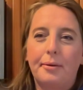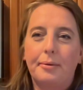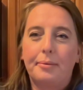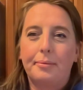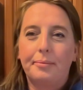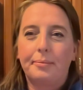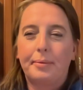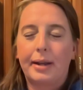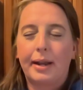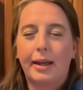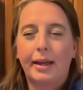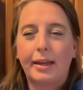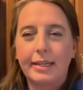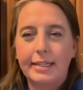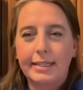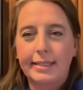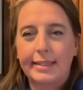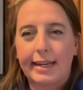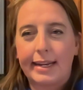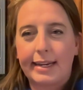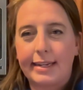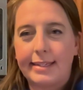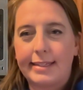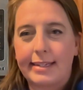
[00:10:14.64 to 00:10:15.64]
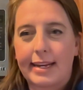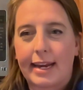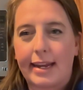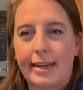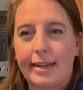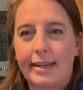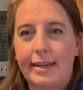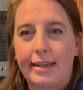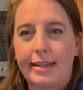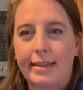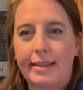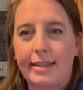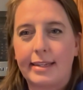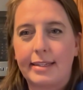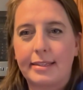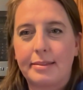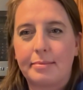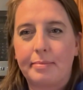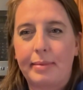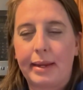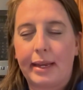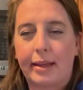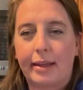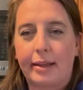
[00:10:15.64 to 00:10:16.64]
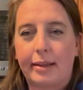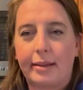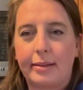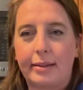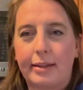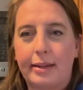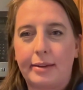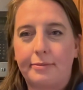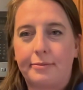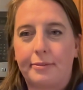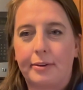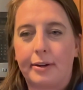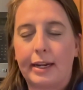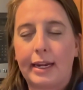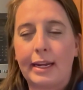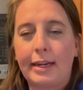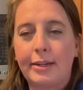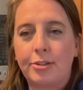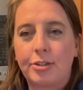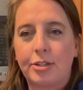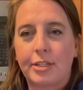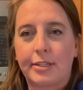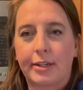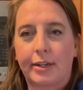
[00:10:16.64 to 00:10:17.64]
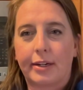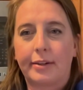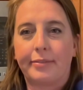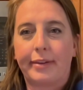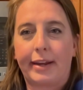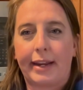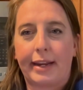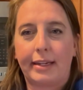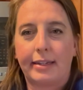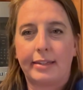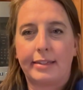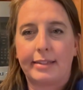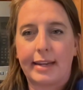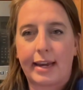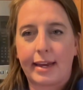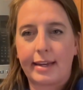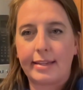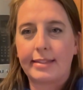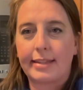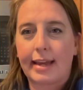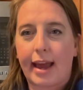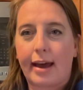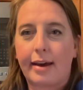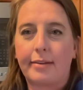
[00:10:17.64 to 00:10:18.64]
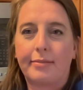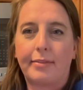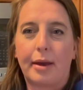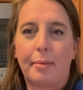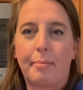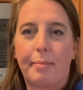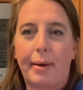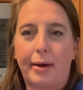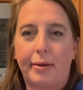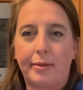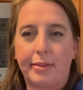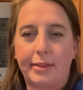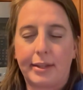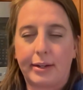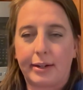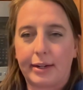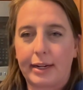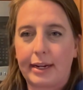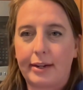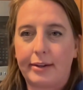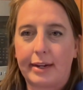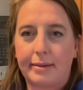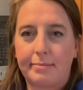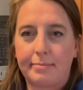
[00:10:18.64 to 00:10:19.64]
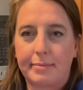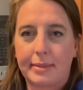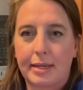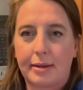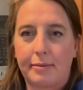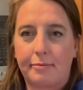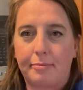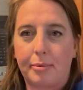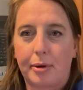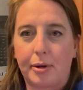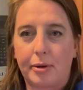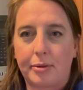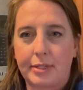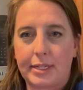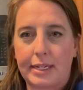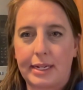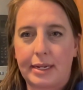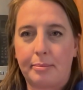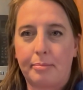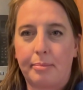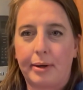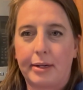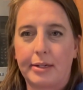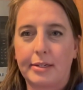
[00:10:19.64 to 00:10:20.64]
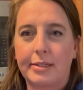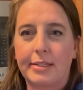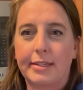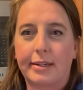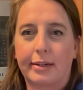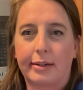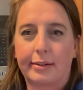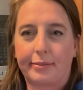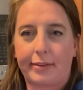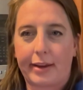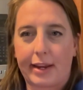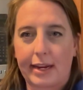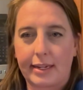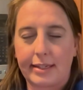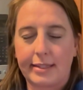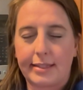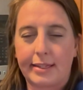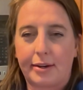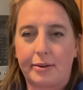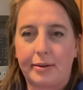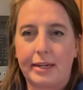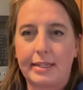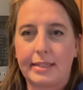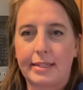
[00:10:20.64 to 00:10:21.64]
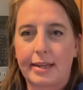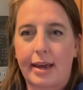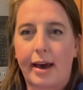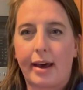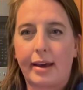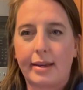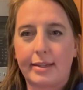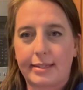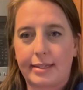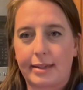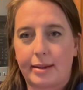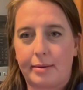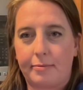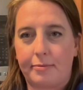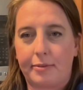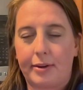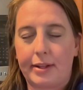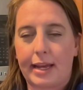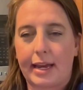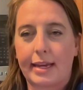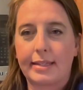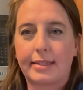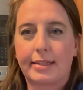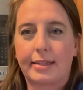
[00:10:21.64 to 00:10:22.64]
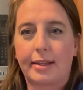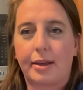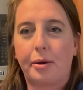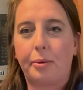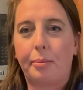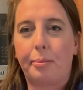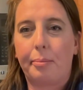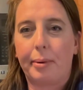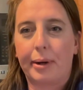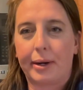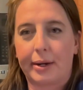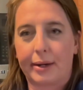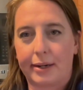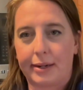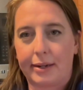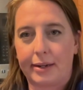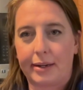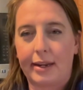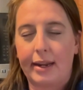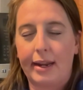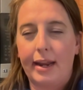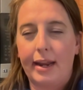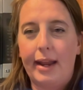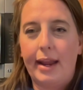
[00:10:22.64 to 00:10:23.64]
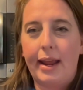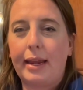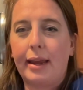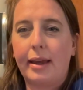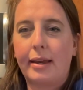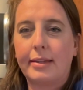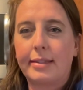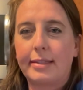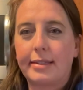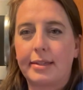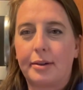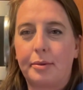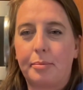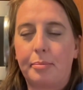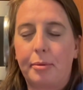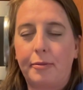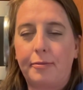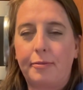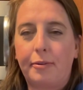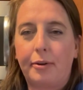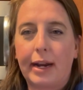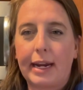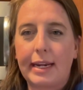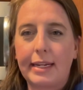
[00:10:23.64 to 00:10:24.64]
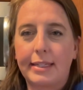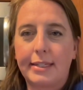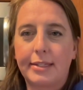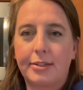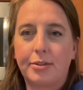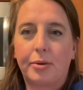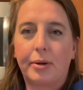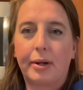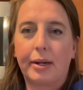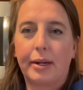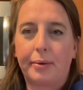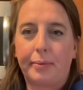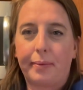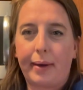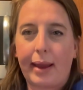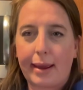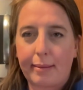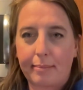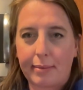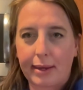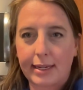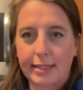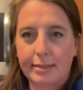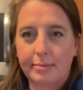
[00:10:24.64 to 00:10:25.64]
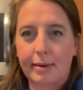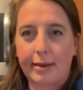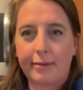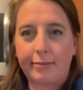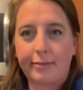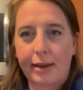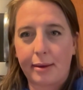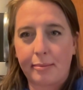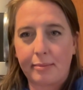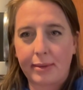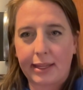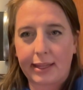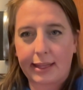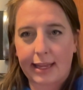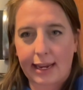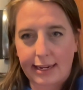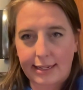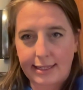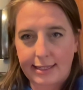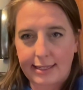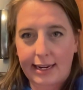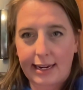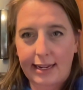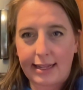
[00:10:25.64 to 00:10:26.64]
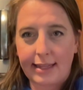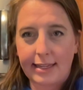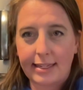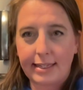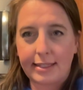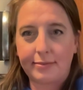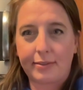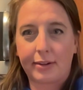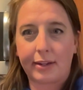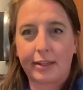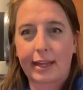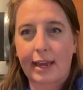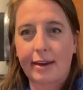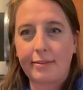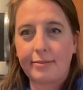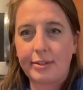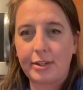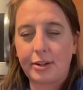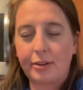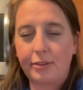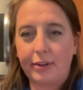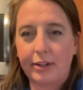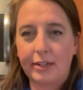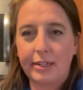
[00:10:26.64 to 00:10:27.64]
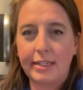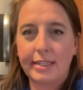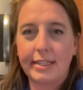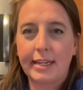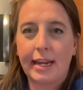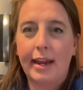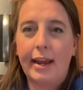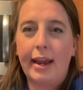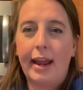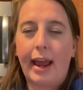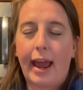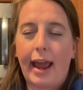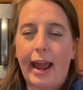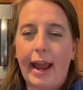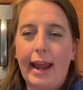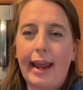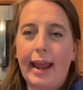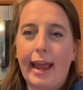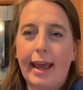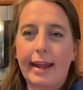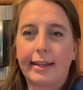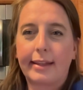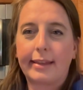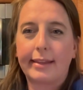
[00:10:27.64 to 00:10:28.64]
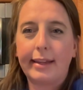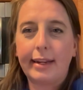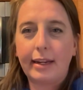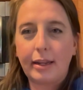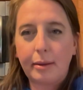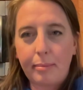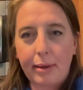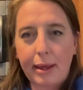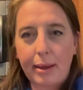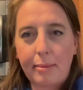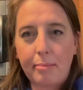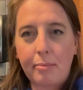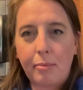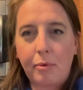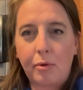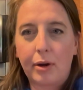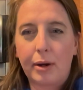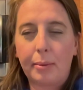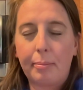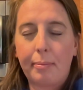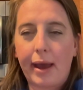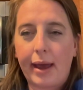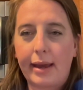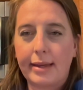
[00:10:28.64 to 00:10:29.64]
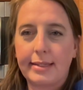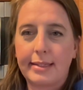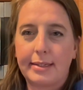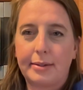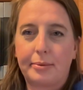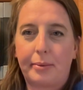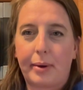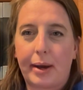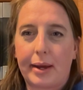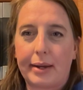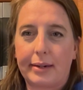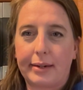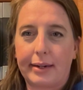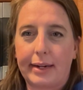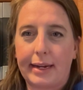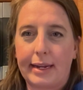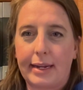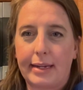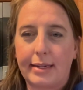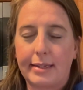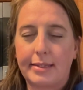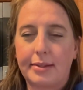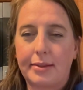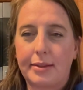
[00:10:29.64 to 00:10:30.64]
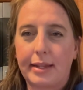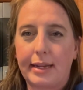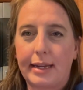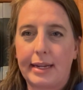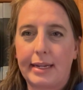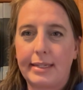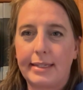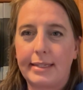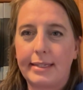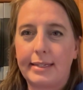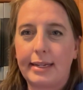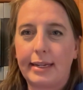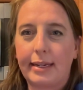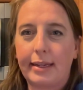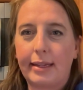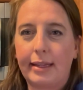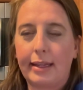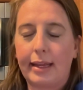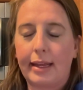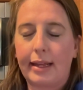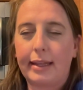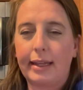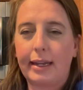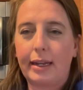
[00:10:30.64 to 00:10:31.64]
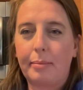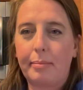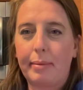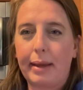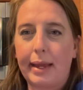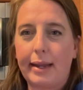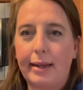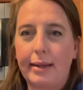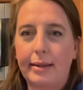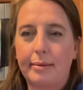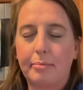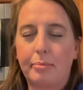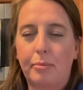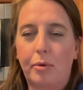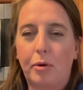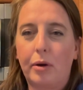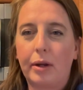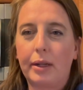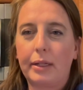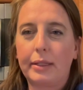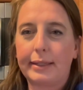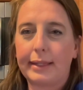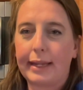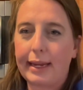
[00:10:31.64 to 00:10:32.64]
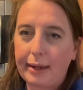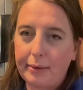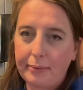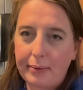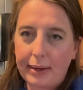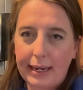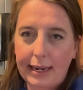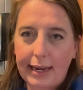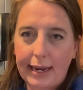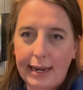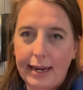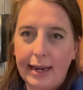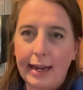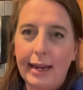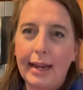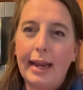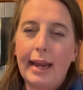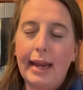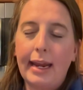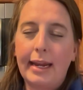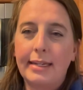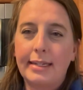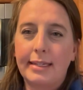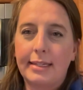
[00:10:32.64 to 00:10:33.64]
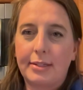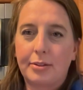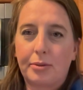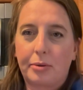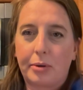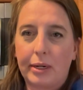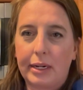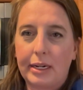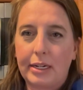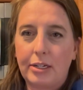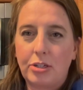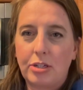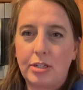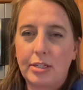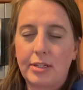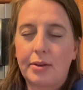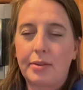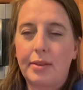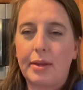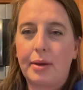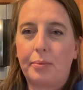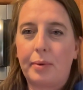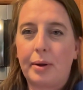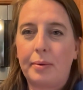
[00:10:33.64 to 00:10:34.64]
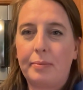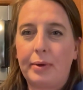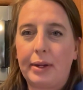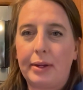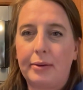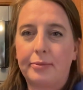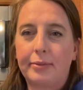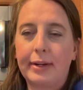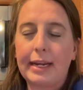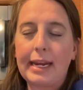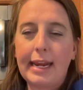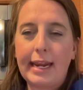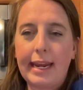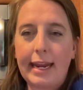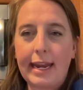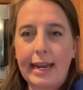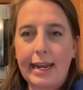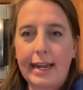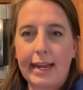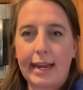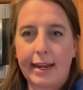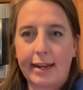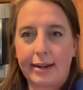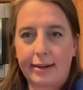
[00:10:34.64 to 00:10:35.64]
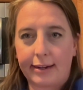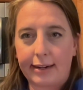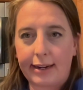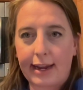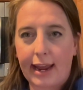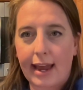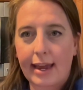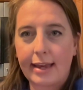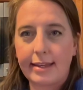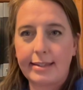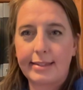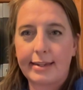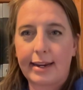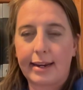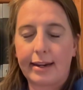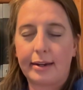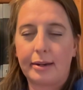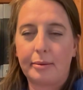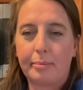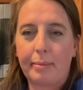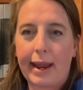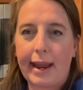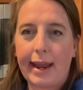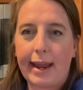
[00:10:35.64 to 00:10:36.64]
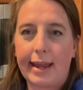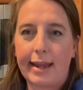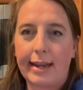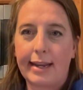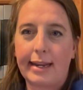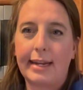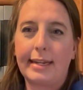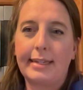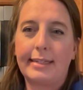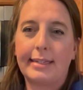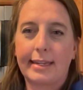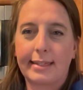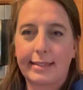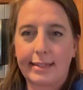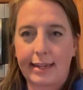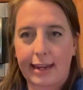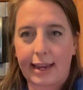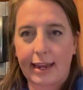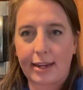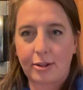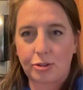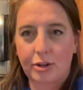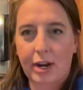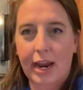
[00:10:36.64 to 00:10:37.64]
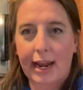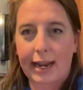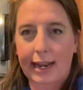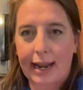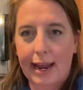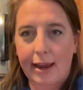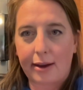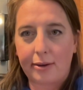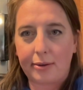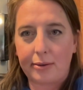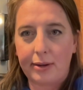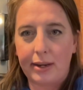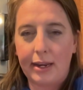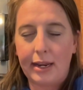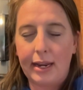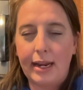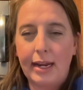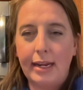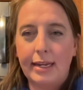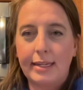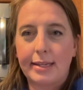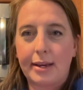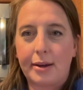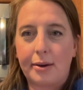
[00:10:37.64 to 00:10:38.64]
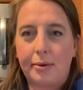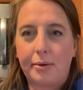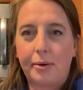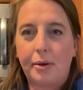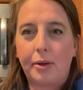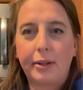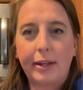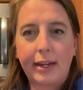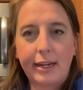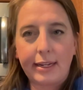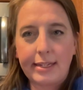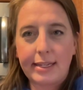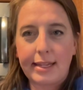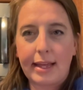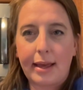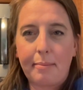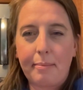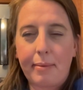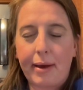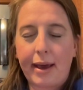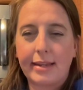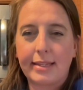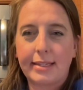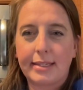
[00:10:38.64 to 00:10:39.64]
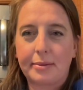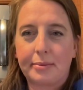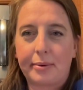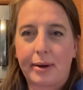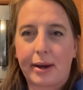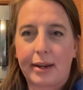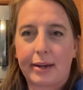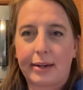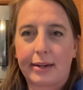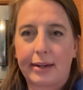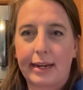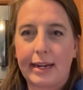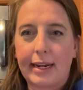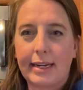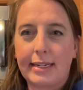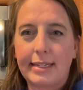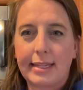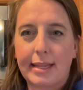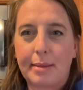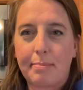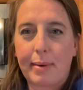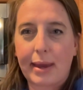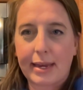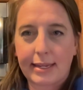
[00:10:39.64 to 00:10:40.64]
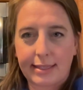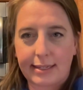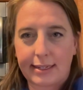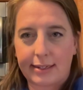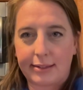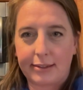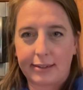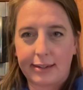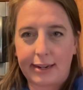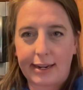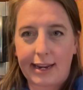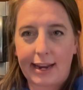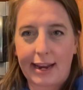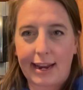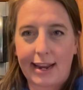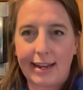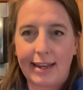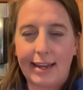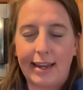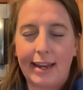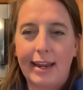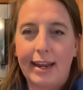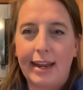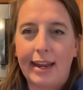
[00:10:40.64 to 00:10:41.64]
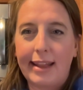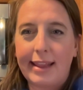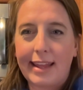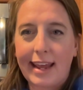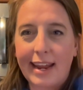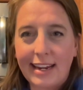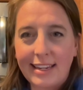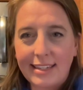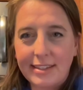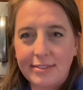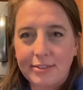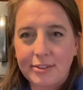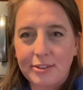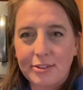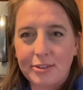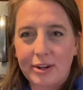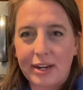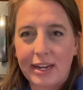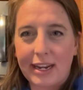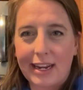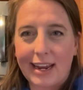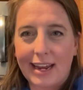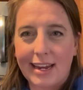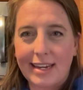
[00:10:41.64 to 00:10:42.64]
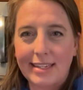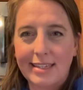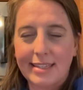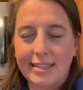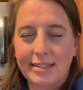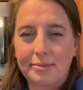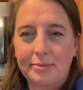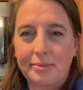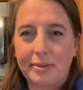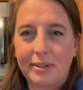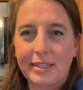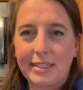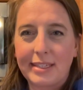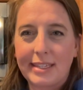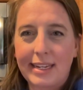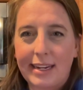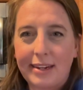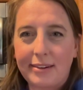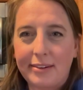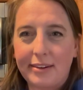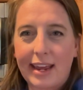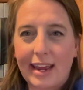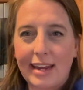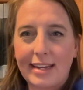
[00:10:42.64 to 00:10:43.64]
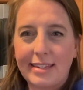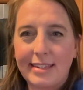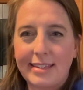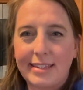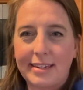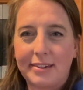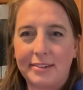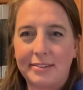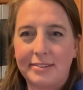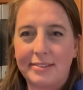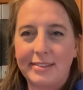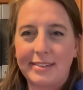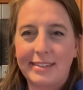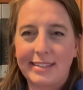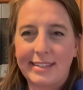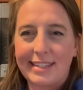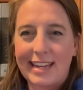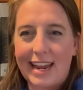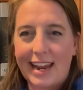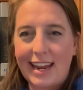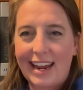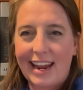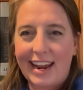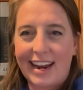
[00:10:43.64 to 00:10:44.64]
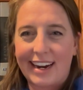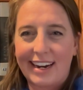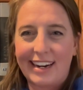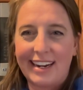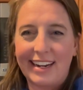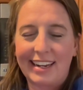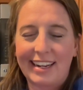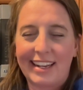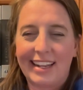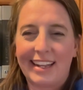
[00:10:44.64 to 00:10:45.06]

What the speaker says: When all is said and done, this meal for each serving does have about 30 grams of protein per serving, so it's awesome for that slow burn. Also, before I store it away, because my family likes to eat this for leftovers, I add a little bit more pasta water in so that it's still a little bit more liquidy in storage, so that when we reheat it in our cast iron pan, it doesn't get dried out. So hold on to that pasta water. It's the best ingredient. Thanks for joining us. We'll see you again soon. Take care.